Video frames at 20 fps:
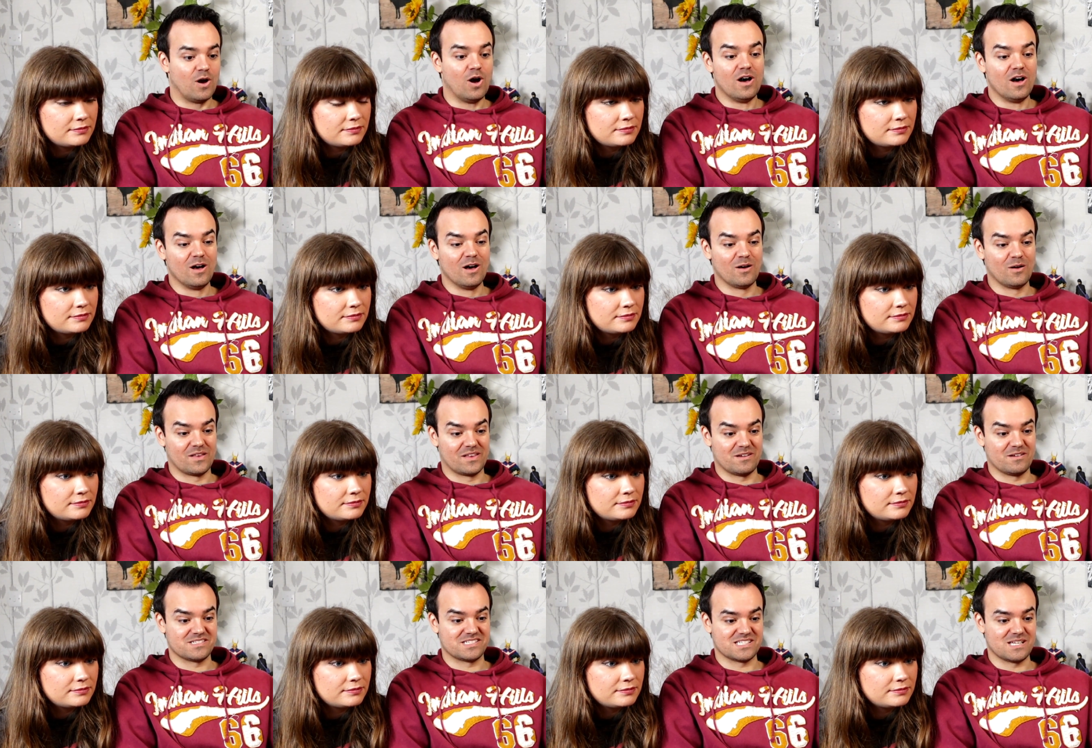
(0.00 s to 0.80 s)
Speaker 1: quickly.
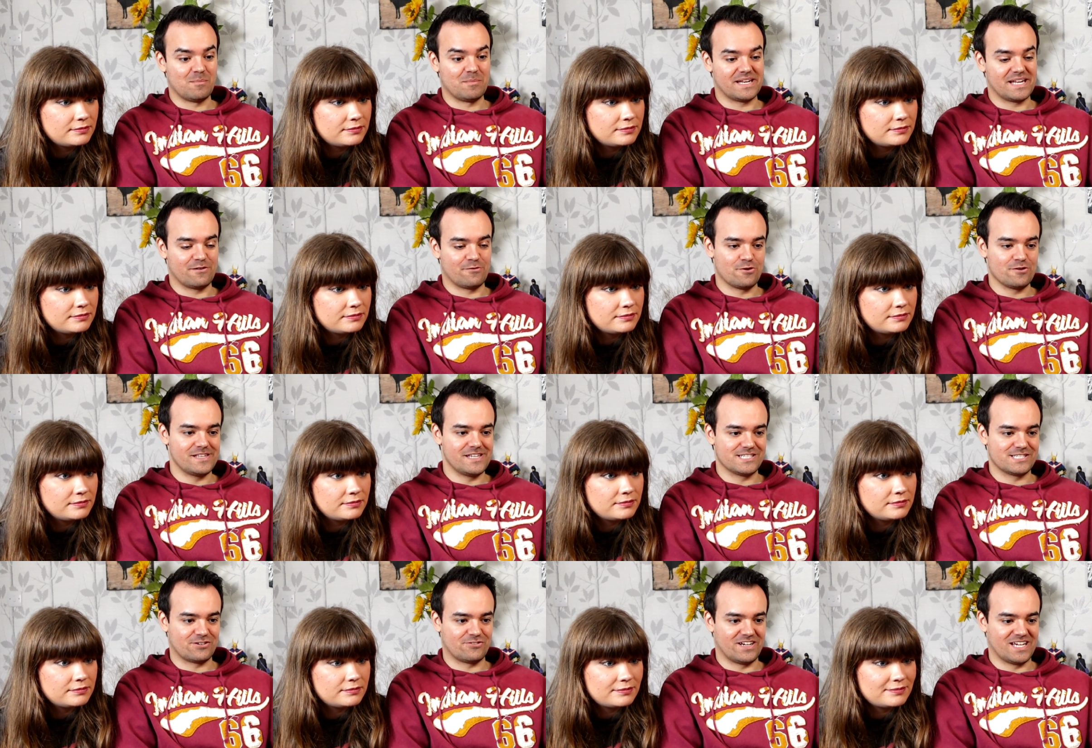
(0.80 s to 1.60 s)
Oh, somebody
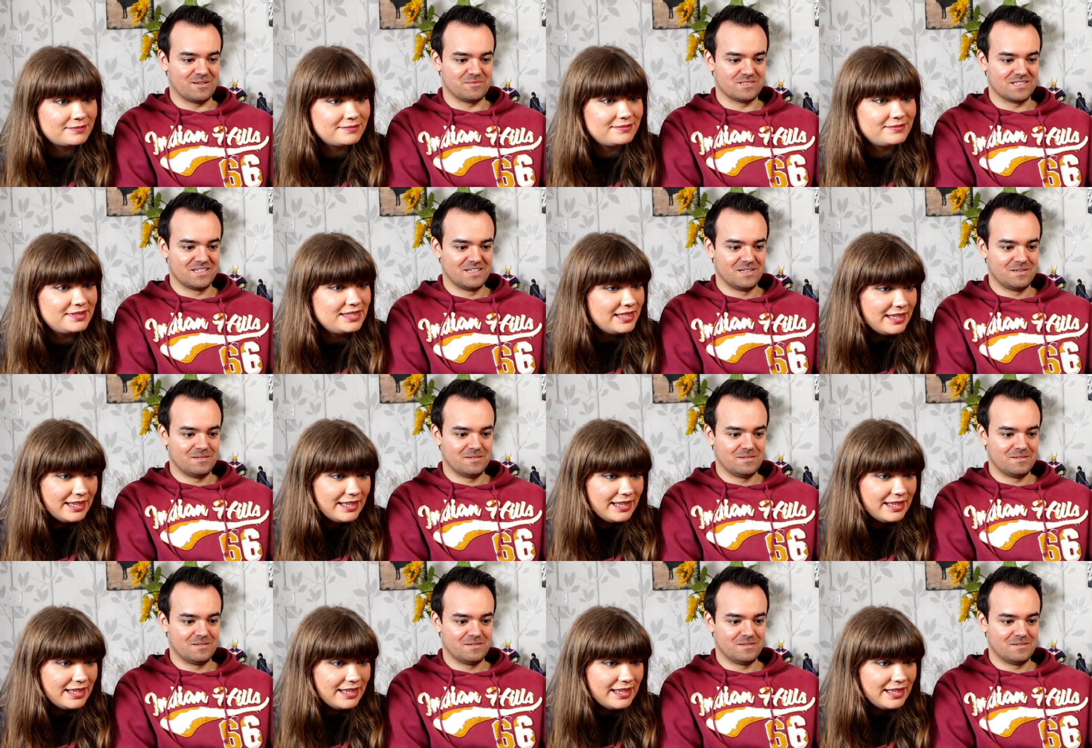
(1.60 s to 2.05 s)
really screamed.